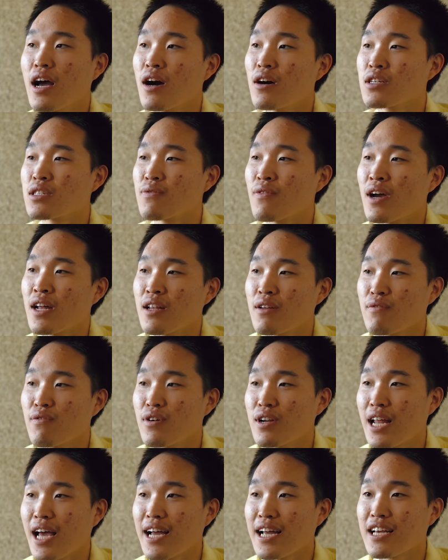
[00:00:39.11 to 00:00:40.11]
I was fighting
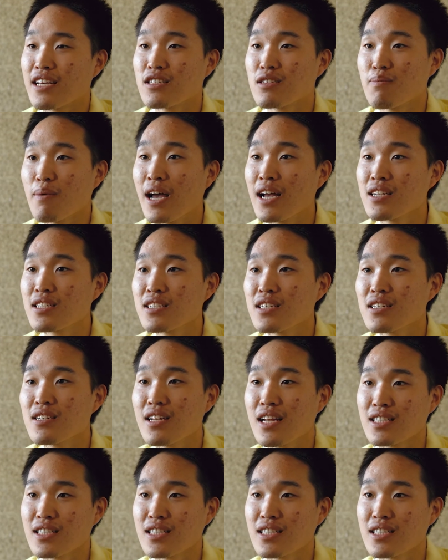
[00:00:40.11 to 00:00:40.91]
for DACA expansion.